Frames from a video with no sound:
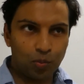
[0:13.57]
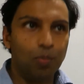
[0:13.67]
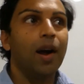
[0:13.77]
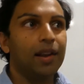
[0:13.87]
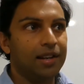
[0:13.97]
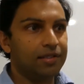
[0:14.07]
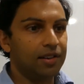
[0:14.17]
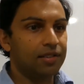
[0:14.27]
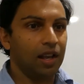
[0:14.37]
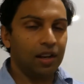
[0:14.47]
my latest
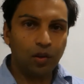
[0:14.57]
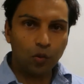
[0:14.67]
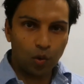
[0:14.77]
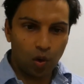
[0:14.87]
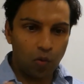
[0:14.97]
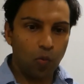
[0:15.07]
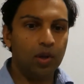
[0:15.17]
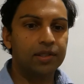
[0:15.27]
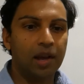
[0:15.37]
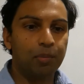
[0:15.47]
understanding of
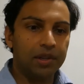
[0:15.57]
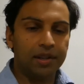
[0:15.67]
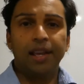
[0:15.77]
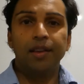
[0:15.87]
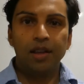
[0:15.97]
what's happening and